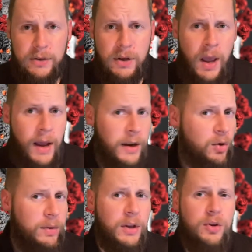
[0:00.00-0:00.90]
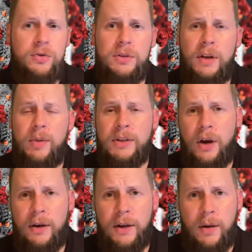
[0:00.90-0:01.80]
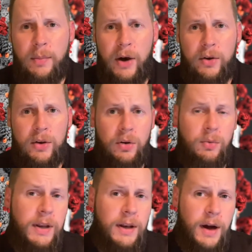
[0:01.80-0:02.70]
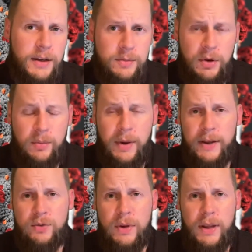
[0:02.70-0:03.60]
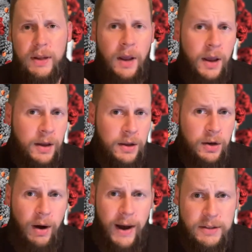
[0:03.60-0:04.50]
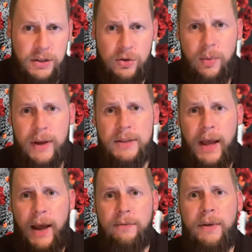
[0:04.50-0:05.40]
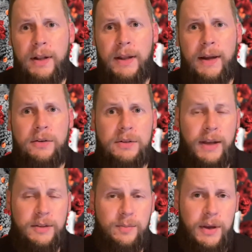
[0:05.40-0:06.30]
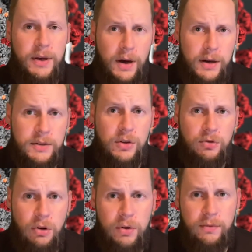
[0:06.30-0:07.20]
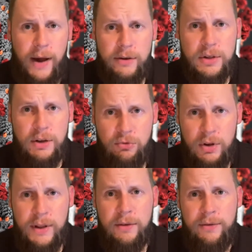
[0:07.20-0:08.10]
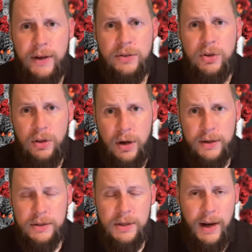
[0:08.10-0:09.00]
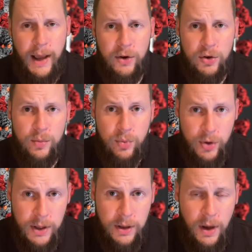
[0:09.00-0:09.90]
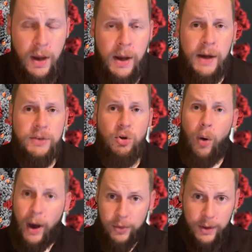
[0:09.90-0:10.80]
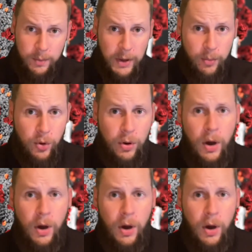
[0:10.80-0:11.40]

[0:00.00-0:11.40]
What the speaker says: I know in the news they've been talking about, we need hospital beds. We need, ICU beds that have ventilators. That's because the coronavirus can really affect your lungs and how you breathe. So healthy people,